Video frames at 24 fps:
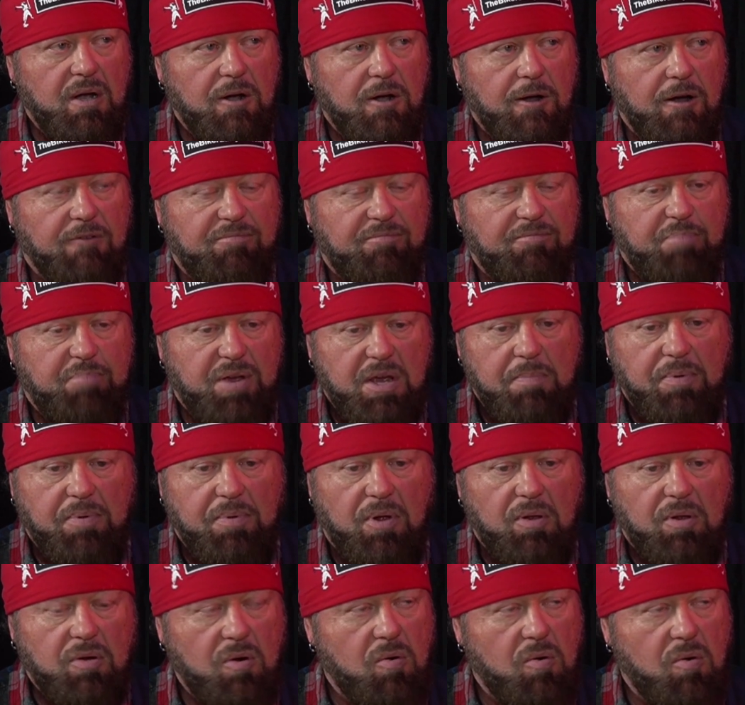of
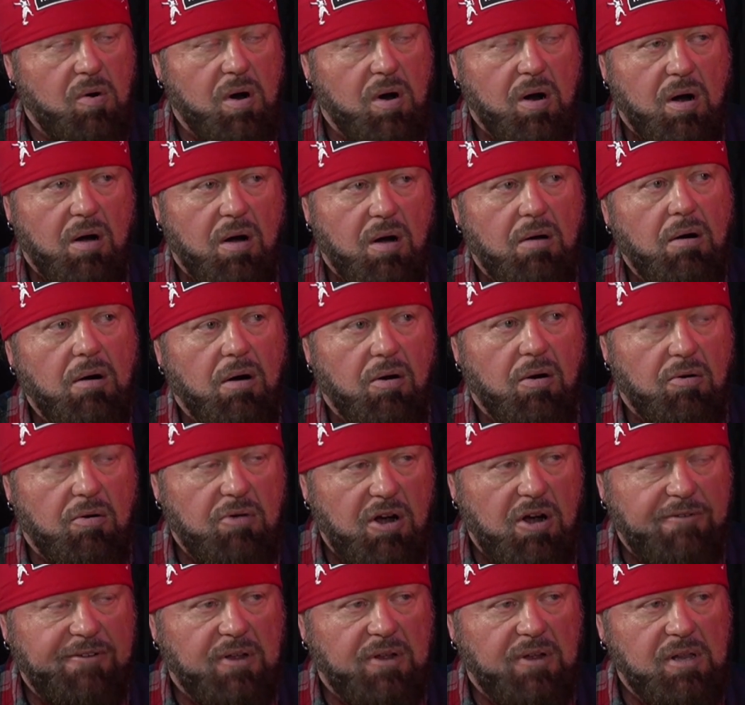people who are
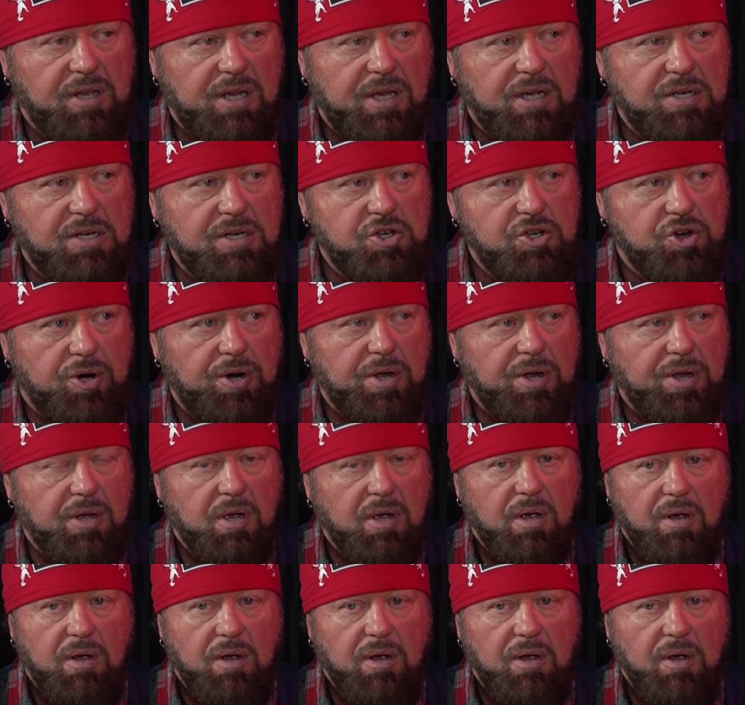horrifically injured